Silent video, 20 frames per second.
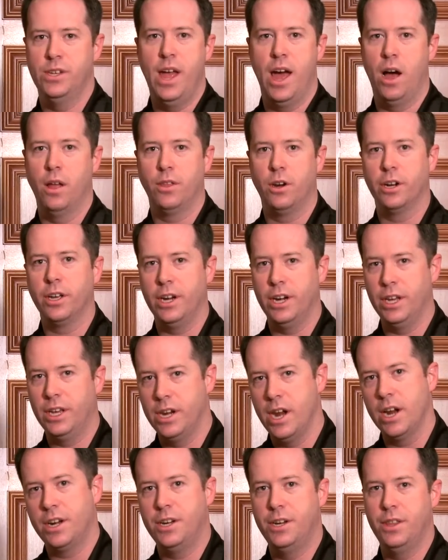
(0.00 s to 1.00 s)
now that are getting
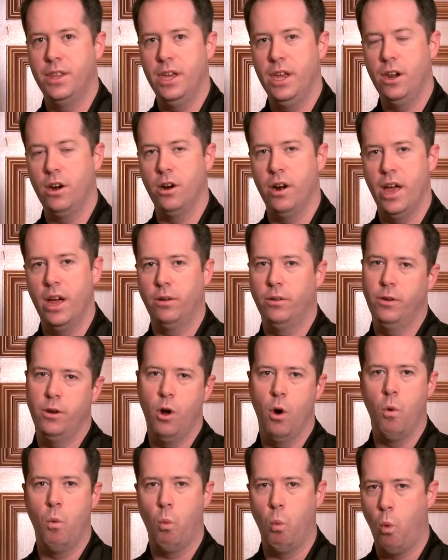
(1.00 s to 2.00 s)
connected to the internet. You
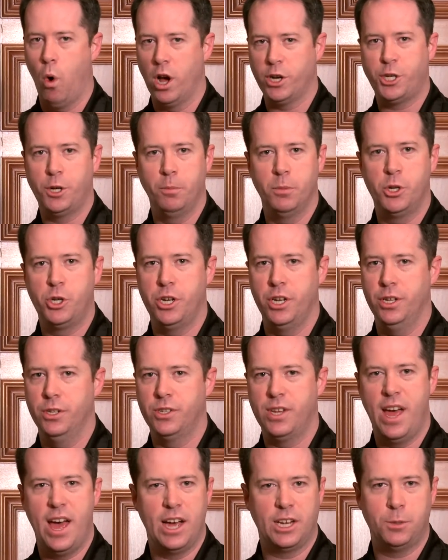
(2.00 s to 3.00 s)
know, washing
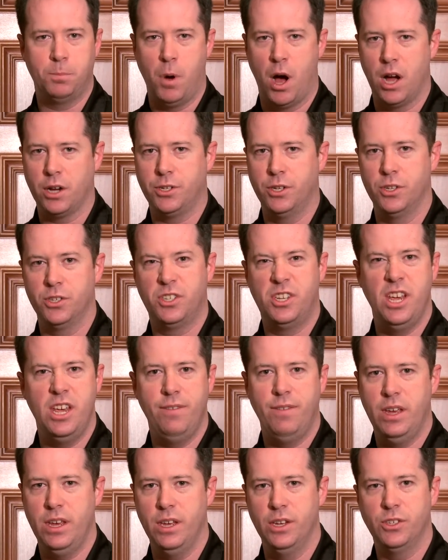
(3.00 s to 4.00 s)
machines, Xboxes,
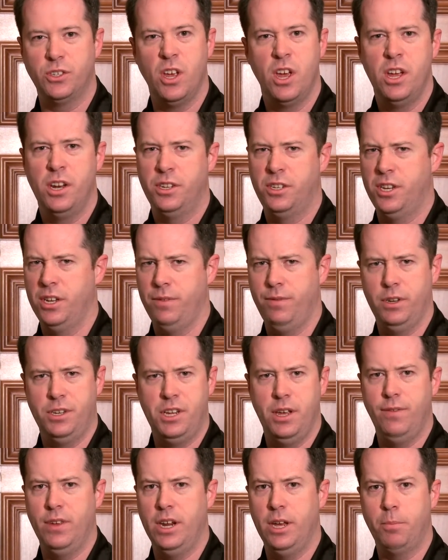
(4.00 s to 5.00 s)
TVs,
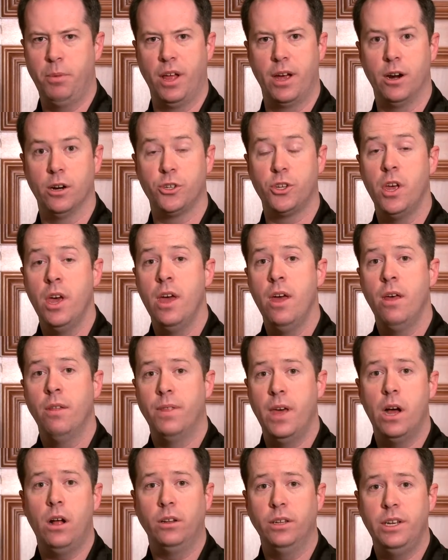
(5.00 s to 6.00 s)
DVD players.
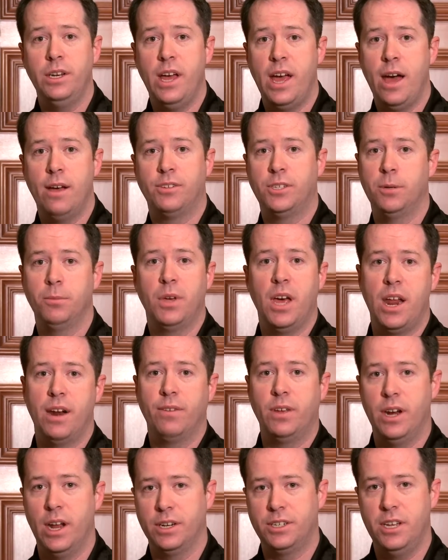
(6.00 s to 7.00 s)
They all need to have some kind
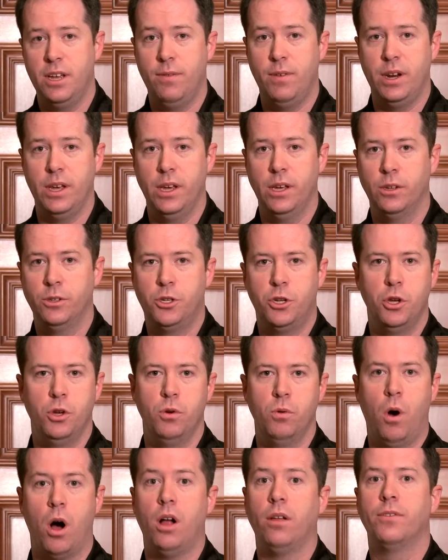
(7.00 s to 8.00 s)
of connectivity
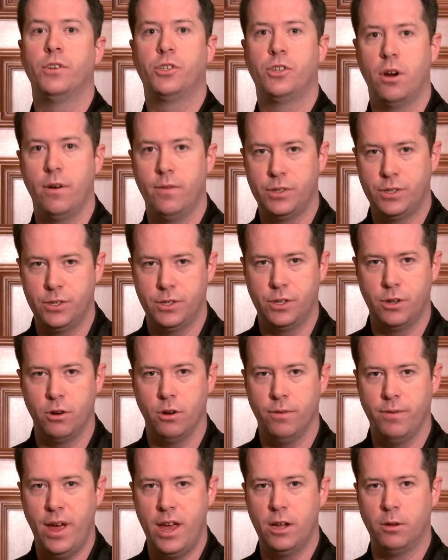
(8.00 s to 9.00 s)
to all the services that
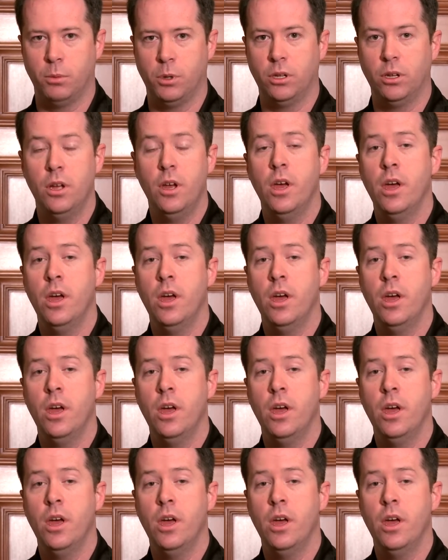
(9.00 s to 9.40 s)
are available.